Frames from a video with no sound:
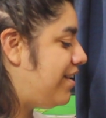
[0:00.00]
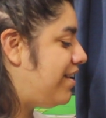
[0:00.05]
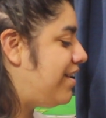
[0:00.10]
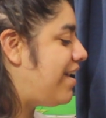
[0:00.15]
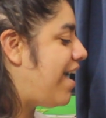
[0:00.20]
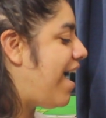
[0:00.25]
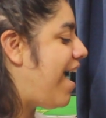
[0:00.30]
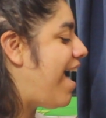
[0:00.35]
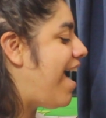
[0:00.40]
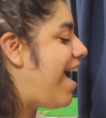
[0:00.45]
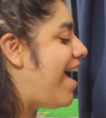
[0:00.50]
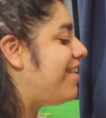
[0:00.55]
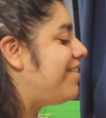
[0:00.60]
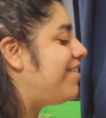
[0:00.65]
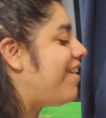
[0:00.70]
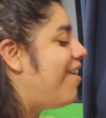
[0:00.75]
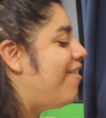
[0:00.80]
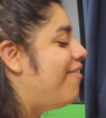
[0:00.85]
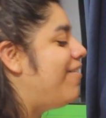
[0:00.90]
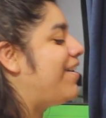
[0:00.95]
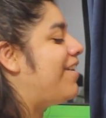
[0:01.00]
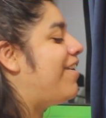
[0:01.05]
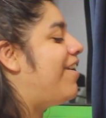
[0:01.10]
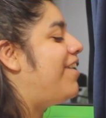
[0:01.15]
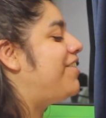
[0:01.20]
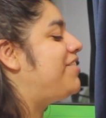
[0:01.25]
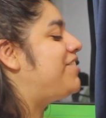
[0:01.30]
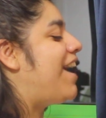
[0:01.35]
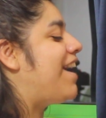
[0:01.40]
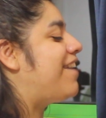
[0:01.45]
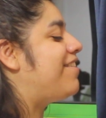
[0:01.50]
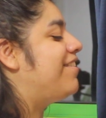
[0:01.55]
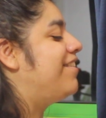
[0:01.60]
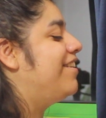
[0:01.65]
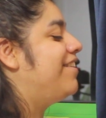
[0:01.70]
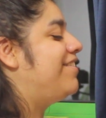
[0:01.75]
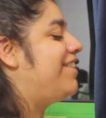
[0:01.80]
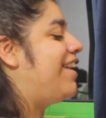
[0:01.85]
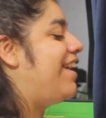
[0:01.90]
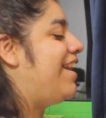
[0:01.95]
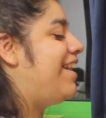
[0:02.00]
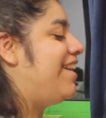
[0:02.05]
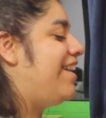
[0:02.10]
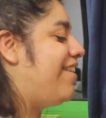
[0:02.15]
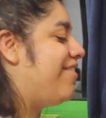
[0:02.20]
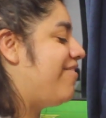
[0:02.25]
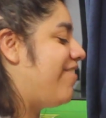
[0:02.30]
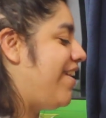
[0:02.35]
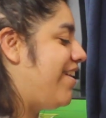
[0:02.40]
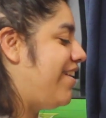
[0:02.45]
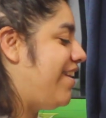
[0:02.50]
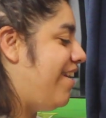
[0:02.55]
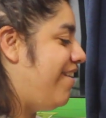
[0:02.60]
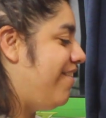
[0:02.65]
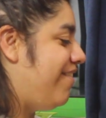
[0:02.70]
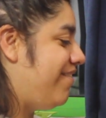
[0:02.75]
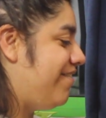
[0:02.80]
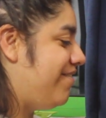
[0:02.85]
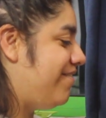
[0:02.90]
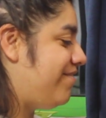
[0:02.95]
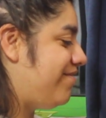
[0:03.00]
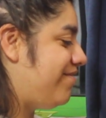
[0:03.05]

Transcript: Yes! Oh my god, Jackson is killing this right now.